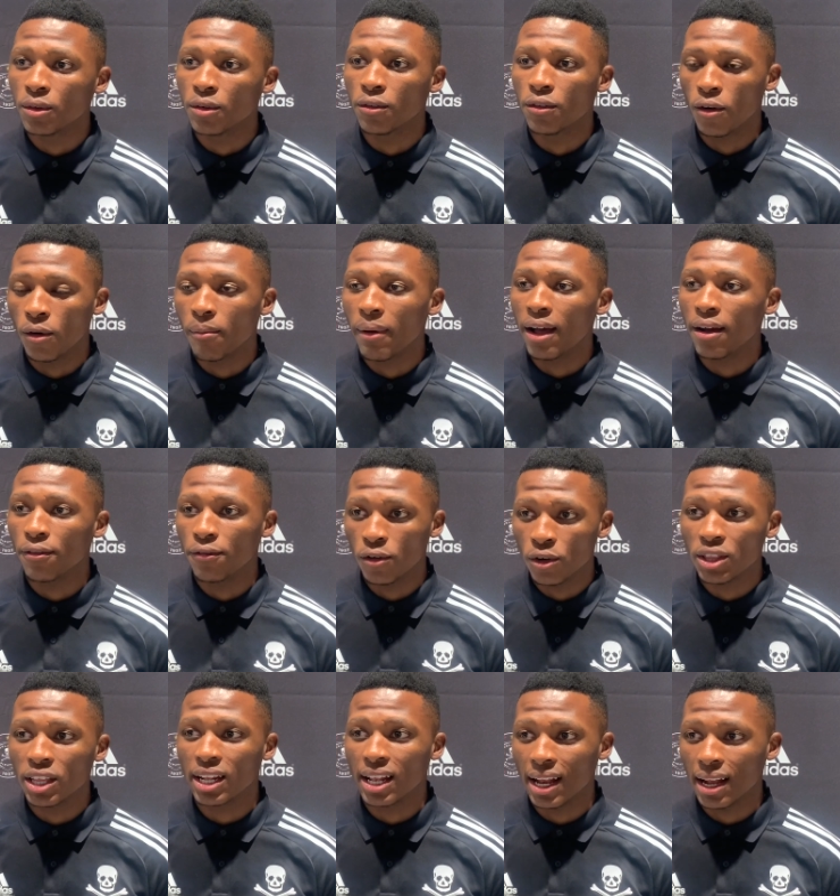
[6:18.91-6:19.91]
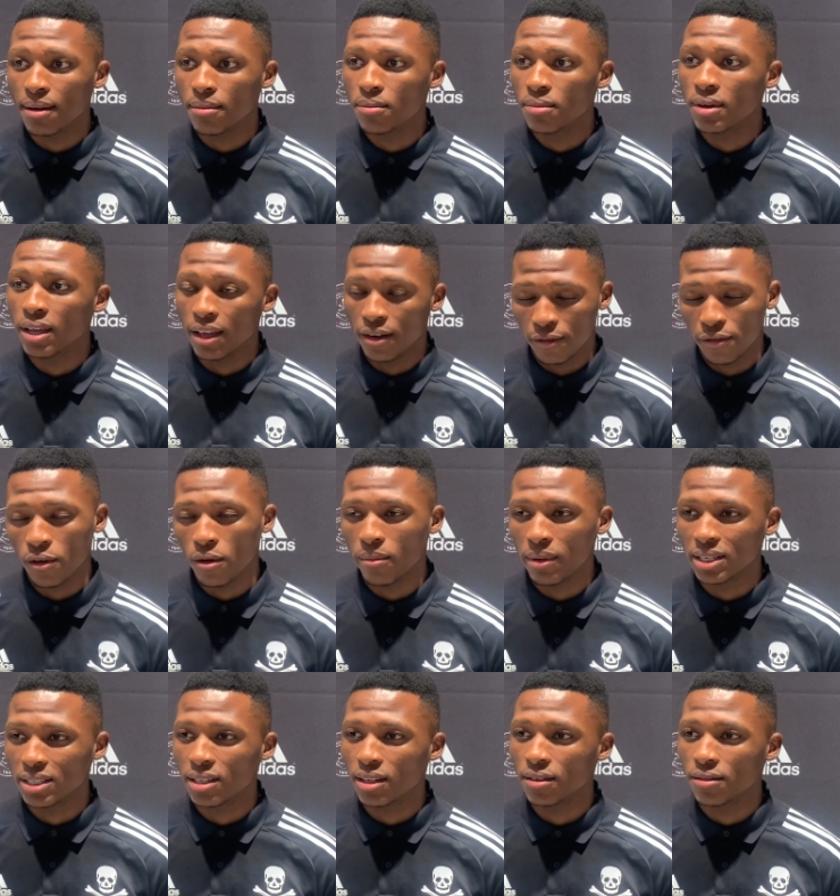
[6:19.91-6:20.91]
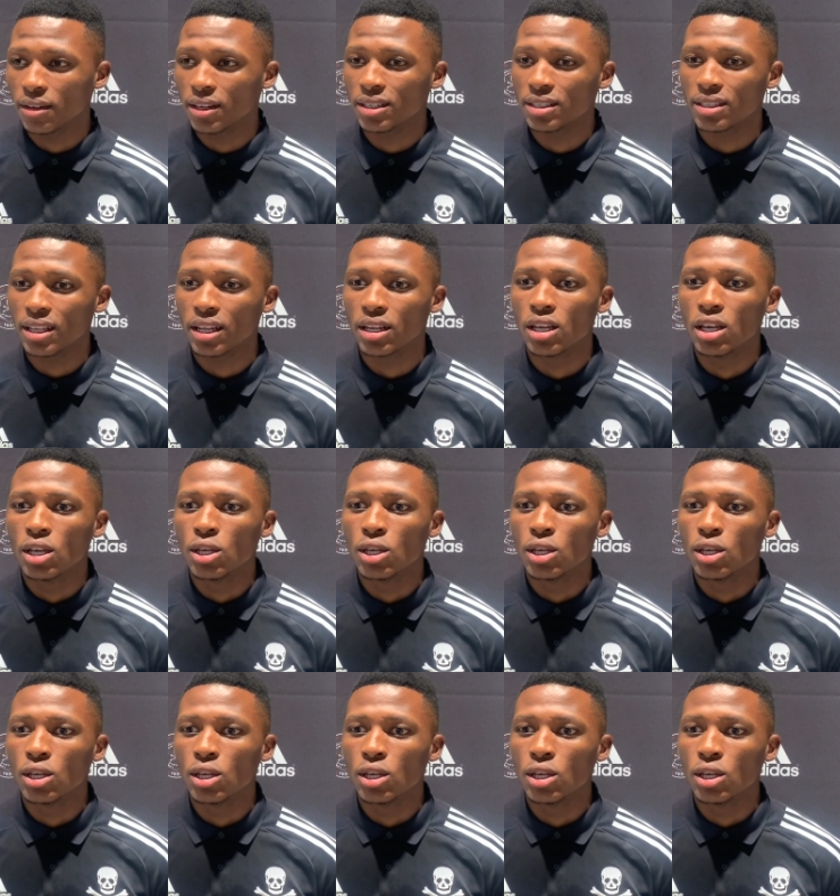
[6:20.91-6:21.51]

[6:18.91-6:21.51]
for the club and for myself. You understand?